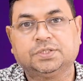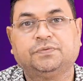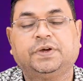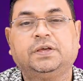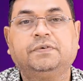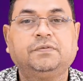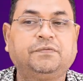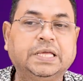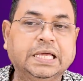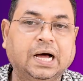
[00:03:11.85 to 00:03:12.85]
So whenever
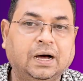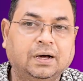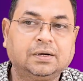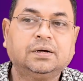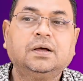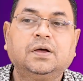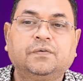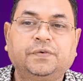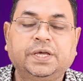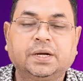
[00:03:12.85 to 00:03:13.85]
we
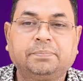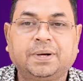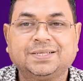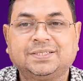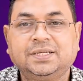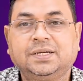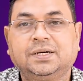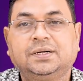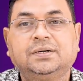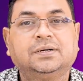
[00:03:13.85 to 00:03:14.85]
are passing
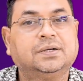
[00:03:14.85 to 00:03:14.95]
a